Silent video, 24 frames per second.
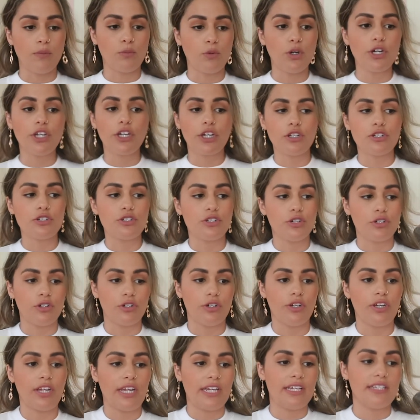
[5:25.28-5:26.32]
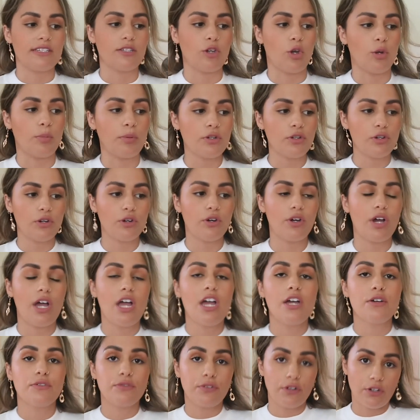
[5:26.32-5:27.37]
what you can do is open your
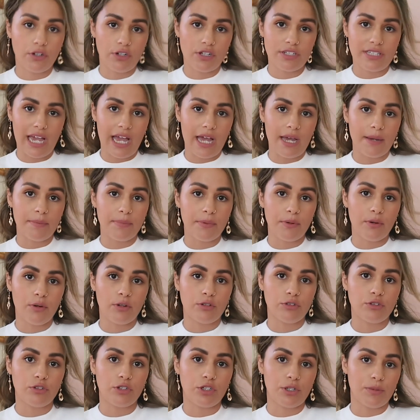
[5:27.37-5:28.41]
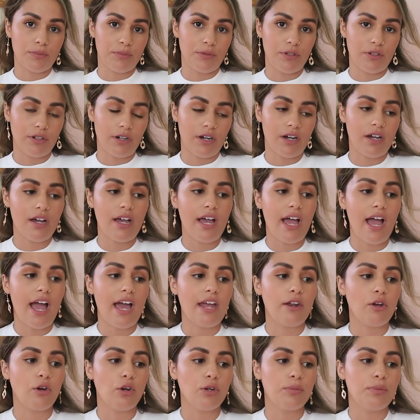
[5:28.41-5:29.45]
Photos app on your computer
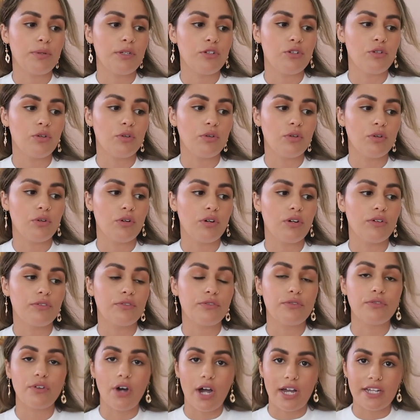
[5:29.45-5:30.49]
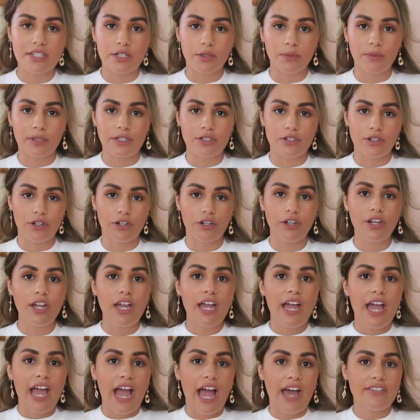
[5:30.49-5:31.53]
and open your Finder window,
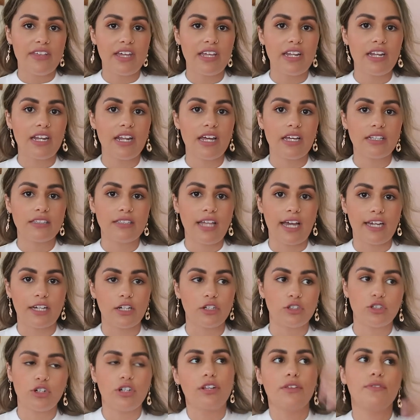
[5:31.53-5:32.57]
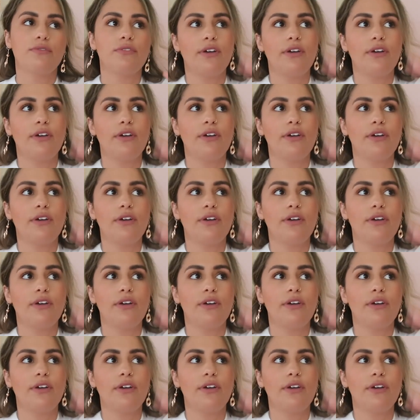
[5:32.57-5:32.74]
and then like go to the